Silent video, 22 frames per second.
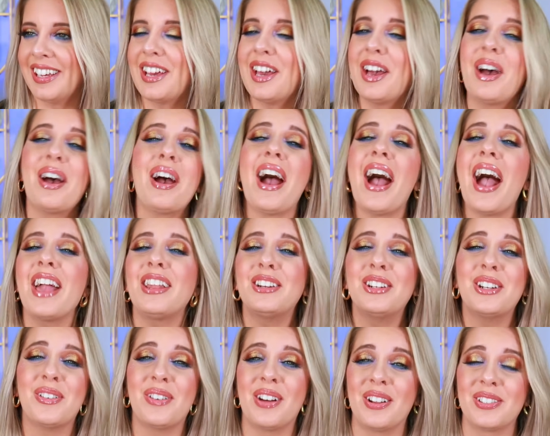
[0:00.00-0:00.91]
I
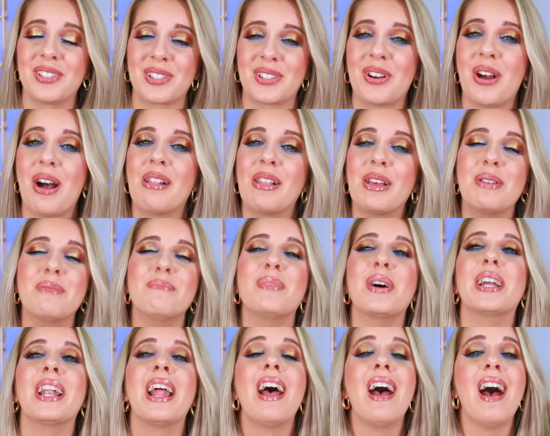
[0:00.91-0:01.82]
don't know what else to call it,
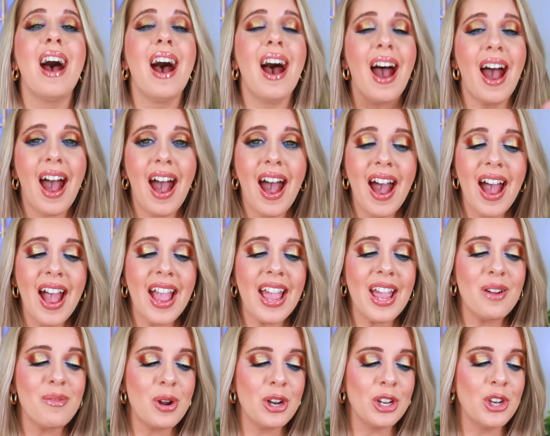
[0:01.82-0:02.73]
but
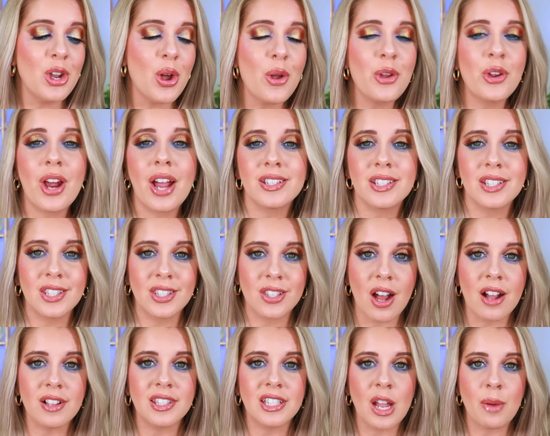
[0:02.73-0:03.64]
I want to know your guys'
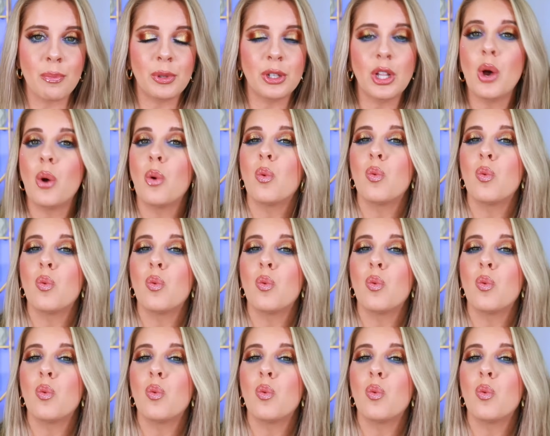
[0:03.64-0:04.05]
thoughts down below.